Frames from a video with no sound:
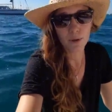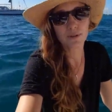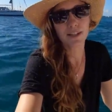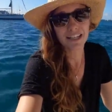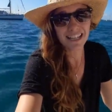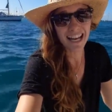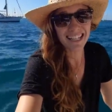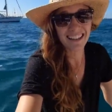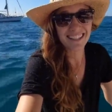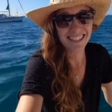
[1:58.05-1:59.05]
we also need to
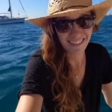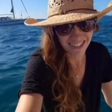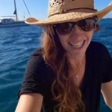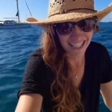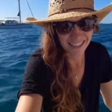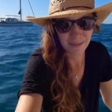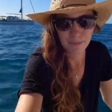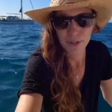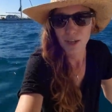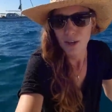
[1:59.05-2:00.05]
add another seven days.
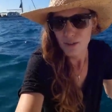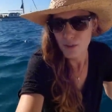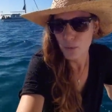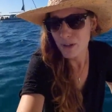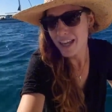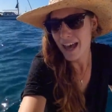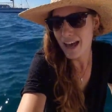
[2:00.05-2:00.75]
So we